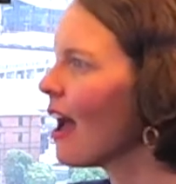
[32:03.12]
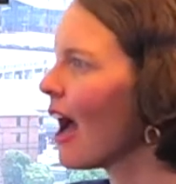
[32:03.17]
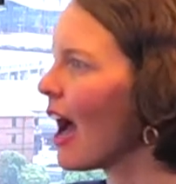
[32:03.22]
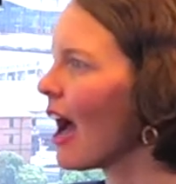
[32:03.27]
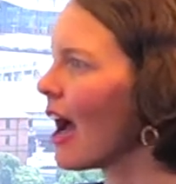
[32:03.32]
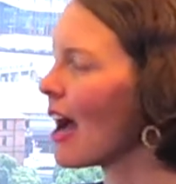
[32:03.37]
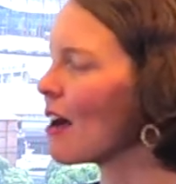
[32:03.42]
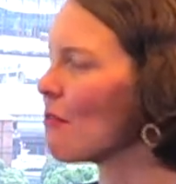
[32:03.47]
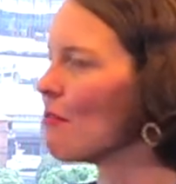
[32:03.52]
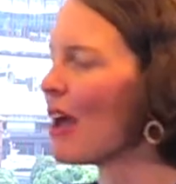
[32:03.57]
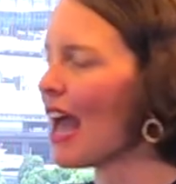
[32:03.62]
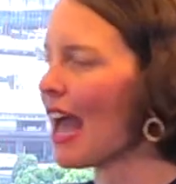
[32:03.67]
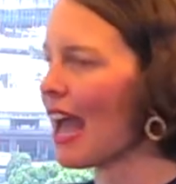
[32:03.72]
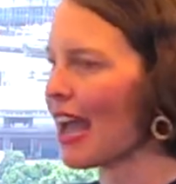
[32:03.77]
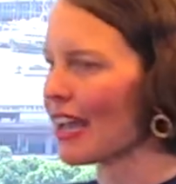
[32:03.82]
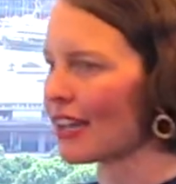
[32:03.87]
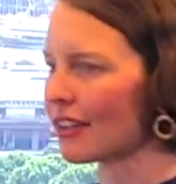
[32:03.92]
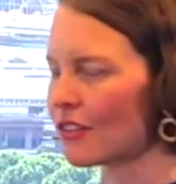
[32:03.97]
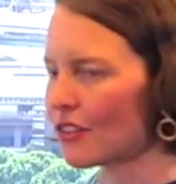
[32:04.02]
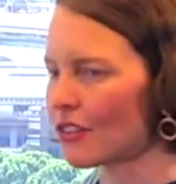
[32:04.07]

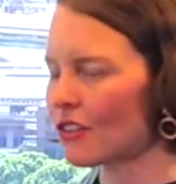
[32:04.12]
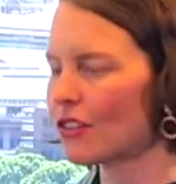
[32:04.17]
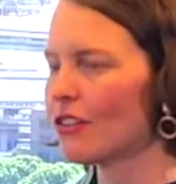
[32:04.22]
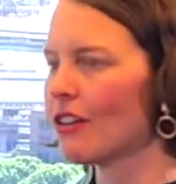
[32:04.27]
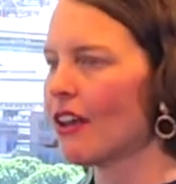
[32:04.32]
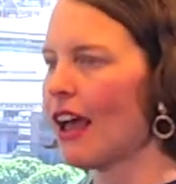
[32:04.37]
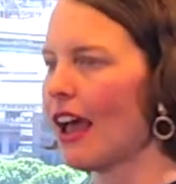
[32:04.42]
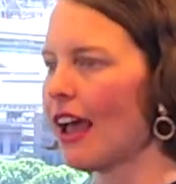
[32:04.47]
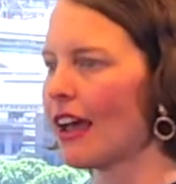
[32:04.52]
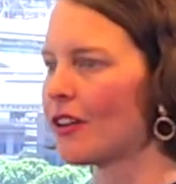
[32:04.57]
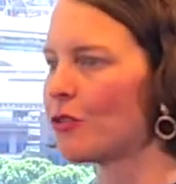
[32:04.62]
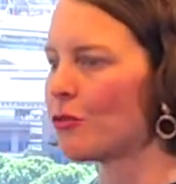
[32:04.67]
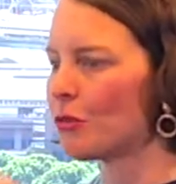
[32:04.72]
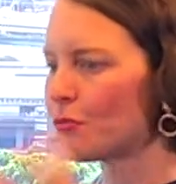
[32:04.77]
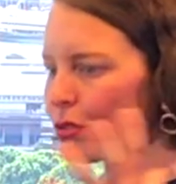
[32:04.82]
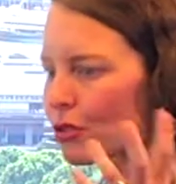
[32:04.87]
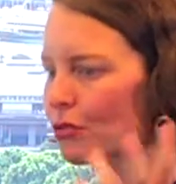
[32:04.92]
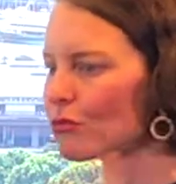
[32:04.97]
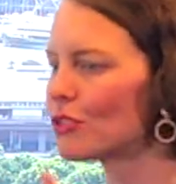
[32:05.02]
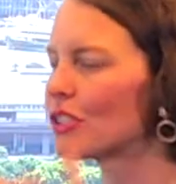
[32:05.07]
And were
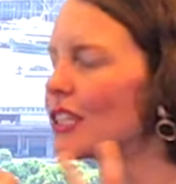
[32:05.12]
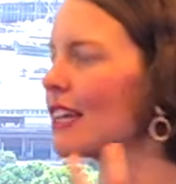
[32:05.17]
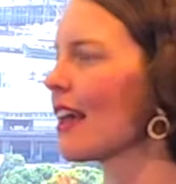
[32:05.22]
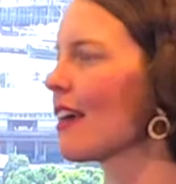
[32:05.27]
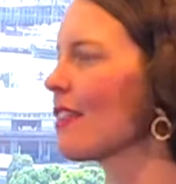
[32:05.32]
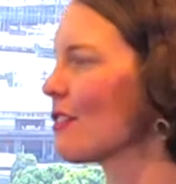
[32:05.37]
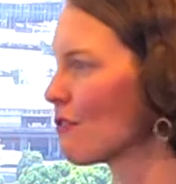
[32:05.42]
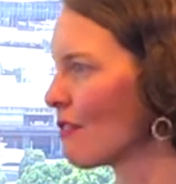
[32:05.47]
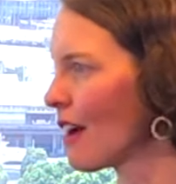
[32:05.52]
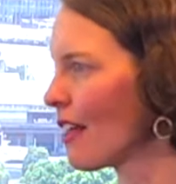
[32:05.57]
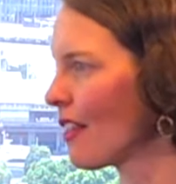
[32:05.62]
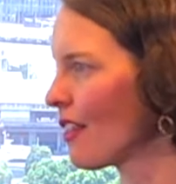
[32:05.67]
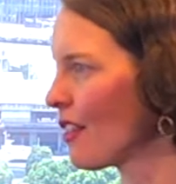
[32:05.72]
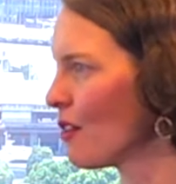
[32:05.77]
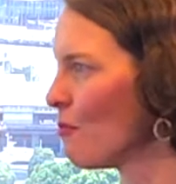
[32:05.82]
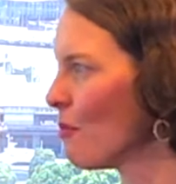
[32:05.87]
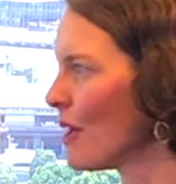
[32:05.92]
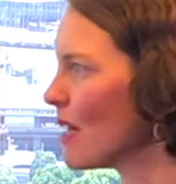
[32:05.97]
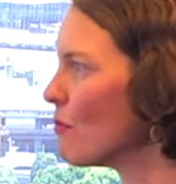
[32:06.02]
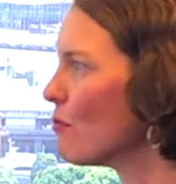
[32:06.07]
pulled together rather
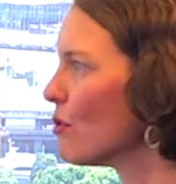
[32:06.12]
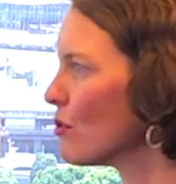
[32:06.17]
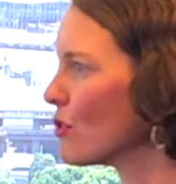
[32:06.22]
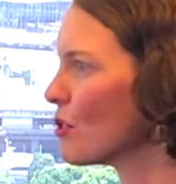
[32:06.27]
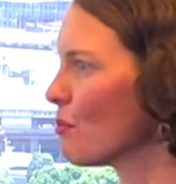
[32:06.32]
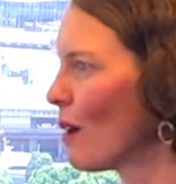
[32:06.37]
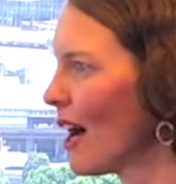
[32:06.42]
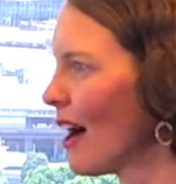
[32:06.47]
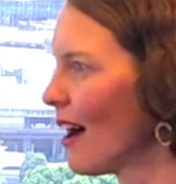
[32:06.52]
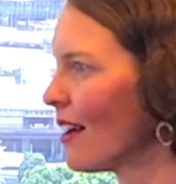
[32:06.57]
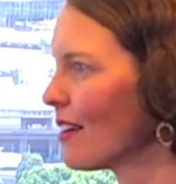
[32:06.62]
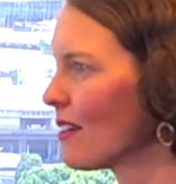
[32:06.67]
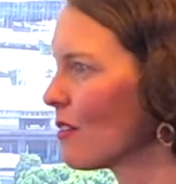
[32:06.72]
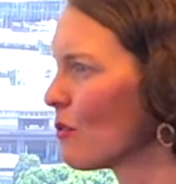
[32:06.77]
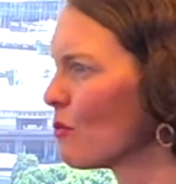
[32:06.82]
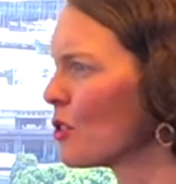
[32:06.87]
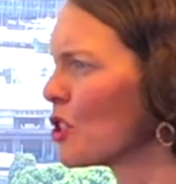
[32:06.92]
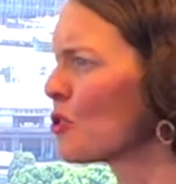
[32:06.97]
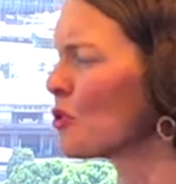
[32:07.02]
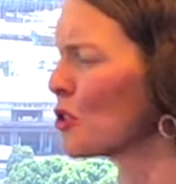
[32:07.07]
than being pulled apart,
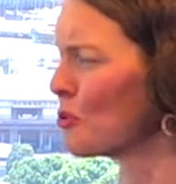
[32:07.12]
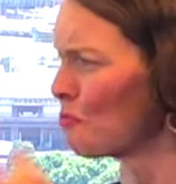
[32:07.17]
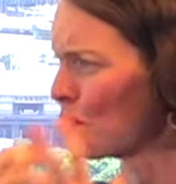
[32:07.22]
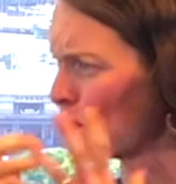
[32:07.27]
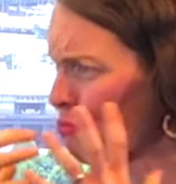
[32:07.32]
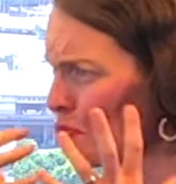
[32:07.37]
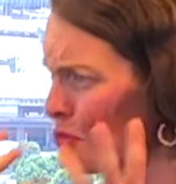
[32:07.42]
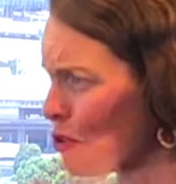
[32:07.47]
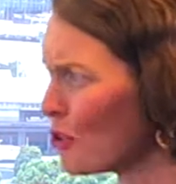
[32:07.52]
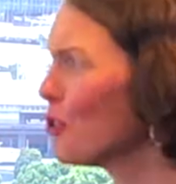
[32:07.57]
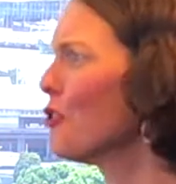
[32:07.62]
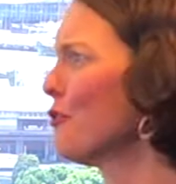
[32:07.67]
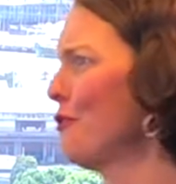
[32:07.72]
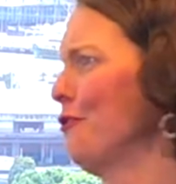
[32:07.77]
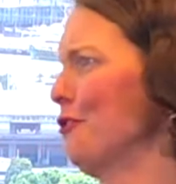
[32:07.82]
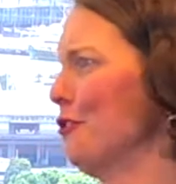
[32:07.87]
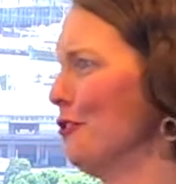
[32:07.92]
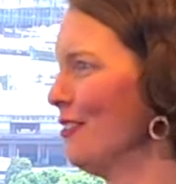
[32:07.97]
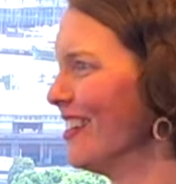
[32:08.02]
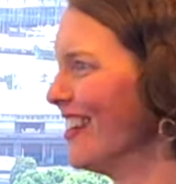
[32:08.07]
which was
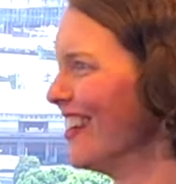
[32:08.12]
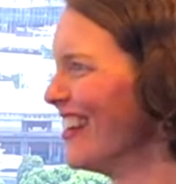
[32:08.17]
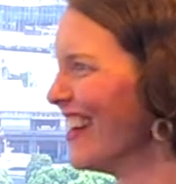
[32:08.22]
beautiful.